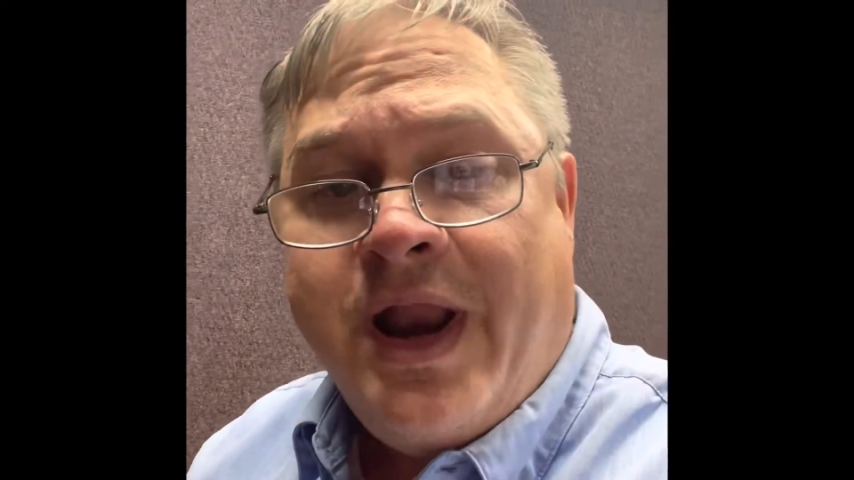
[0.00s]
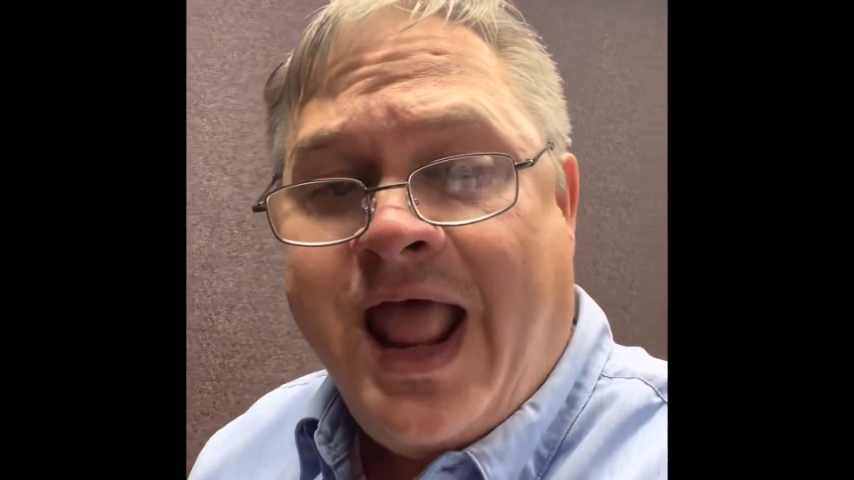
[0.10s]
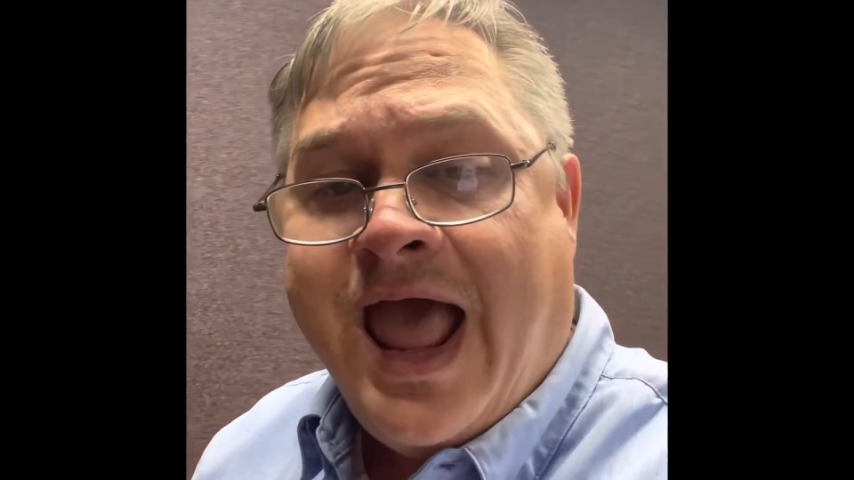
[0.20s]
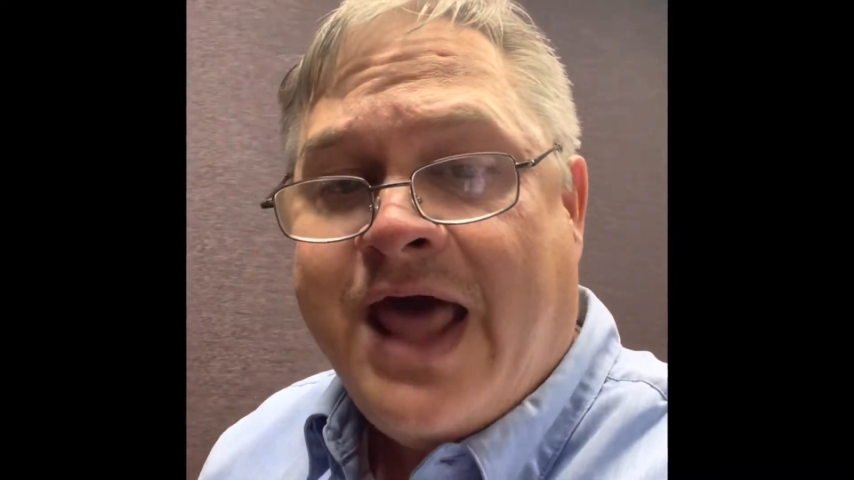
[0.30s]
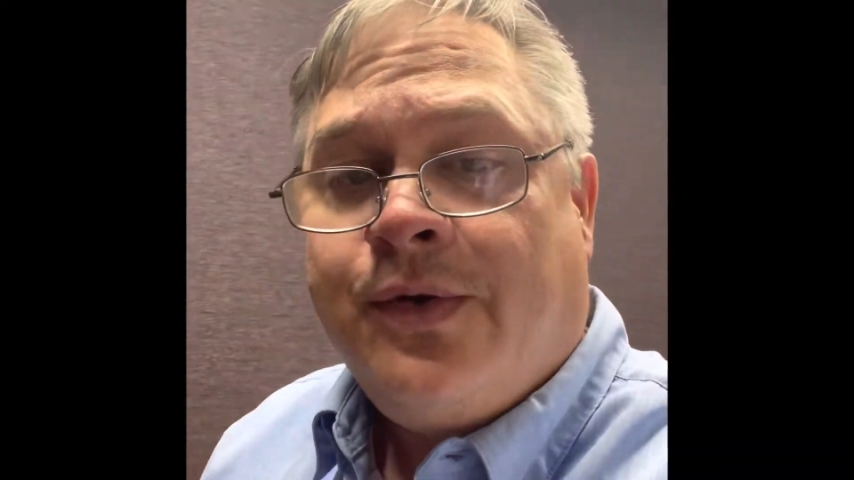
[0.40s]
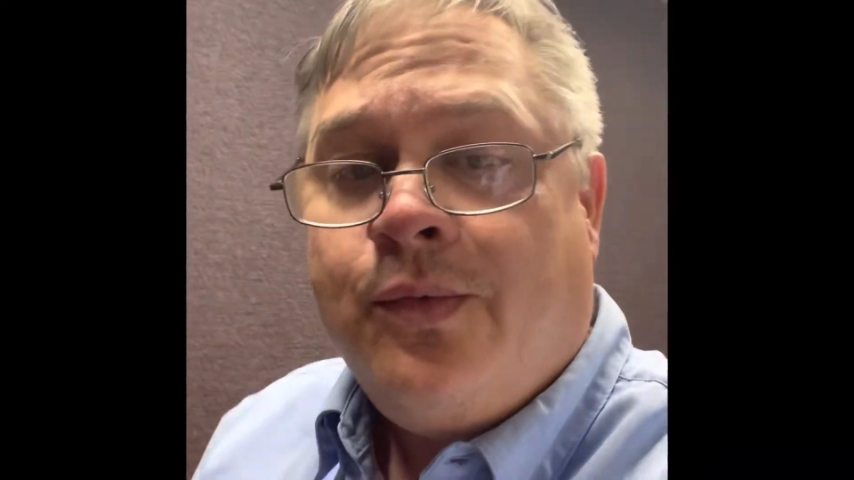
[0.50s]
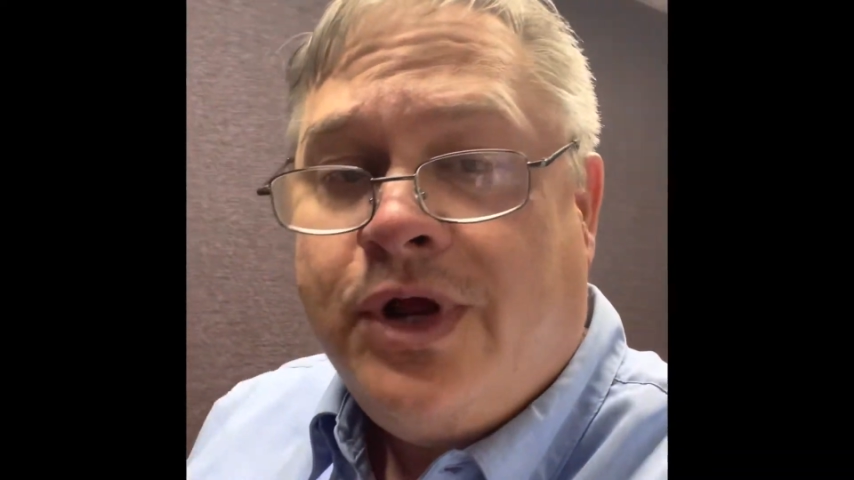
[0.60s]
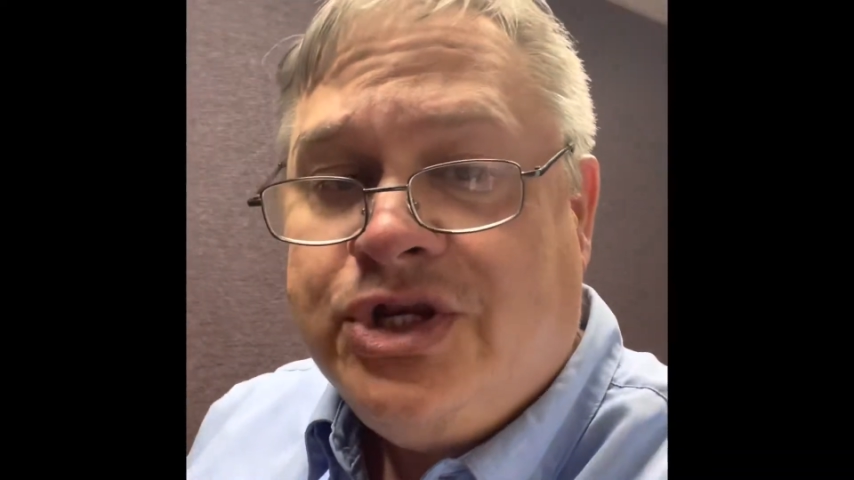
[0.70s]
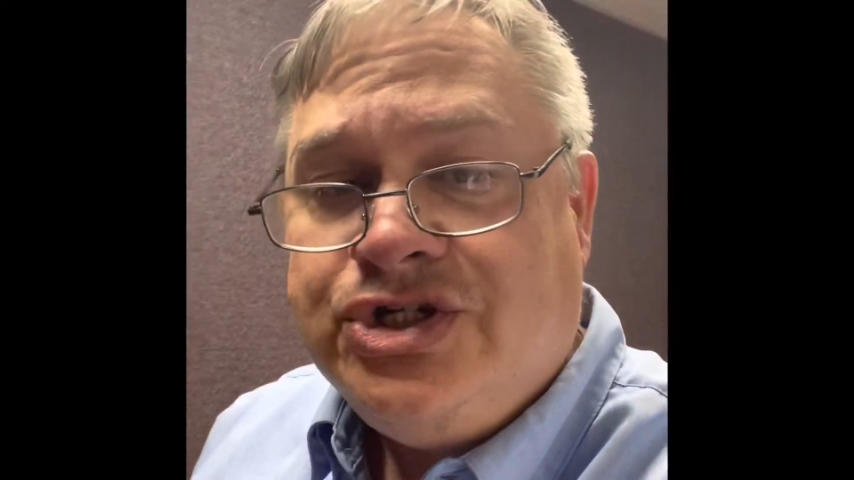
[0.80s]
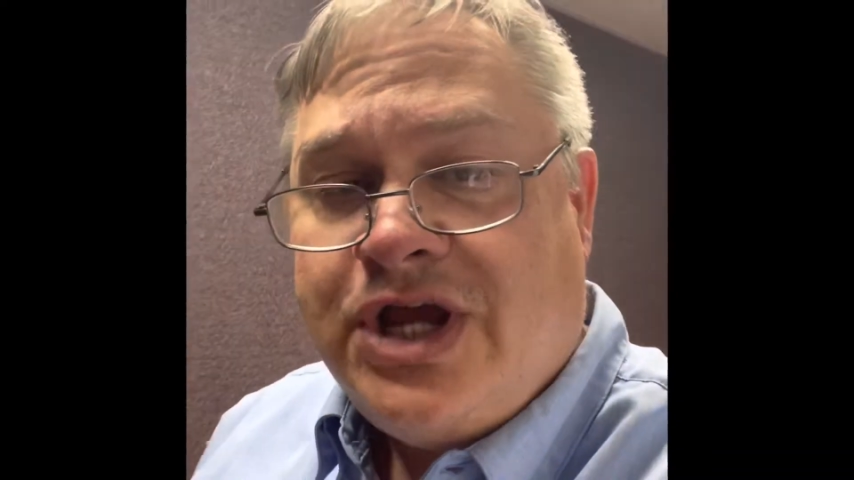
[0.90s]
hat or
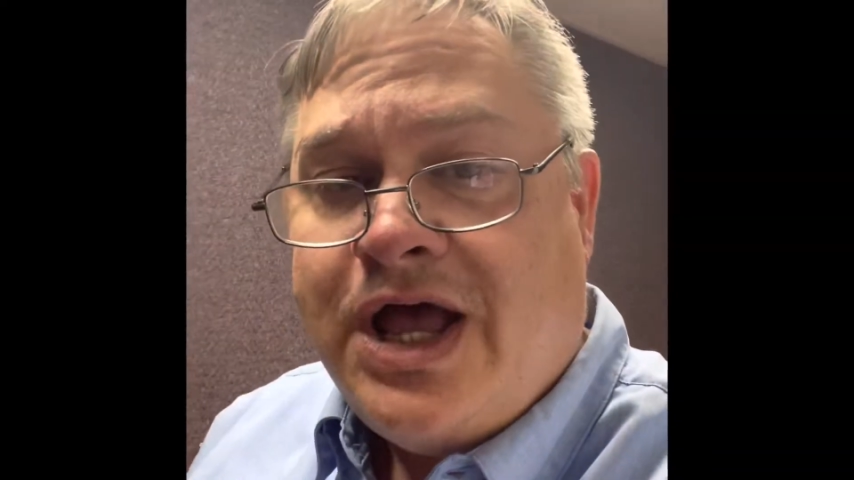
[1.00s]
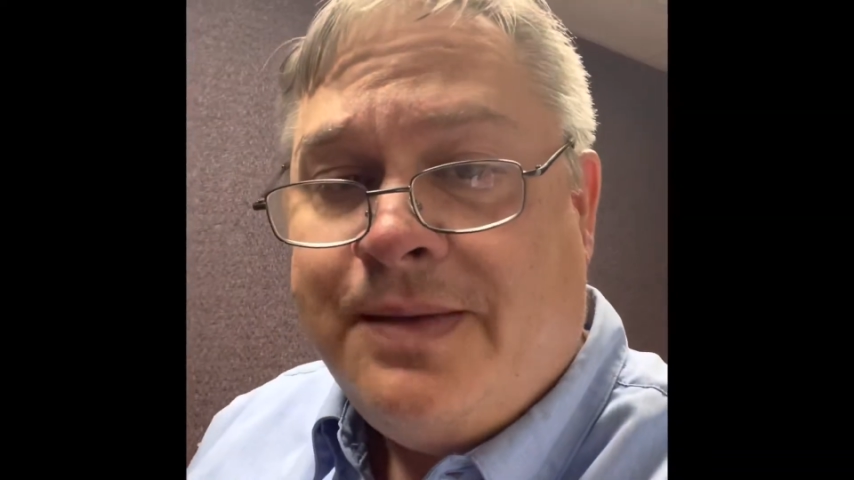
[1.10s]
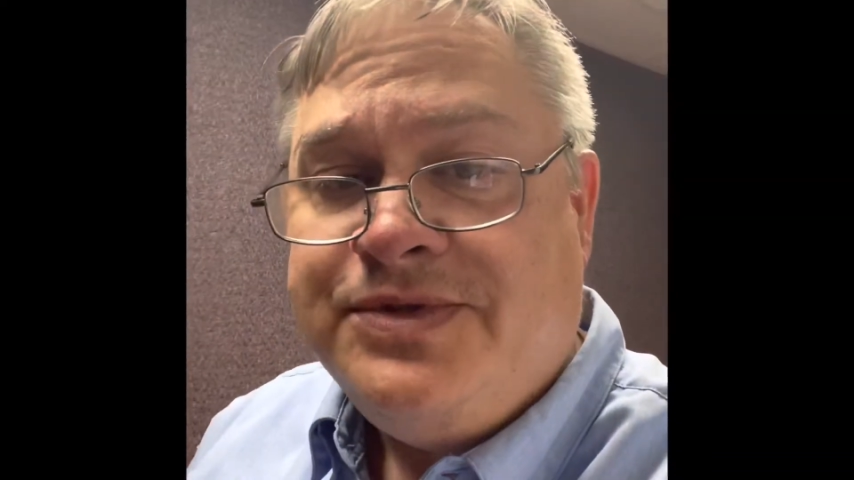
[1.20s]
one job.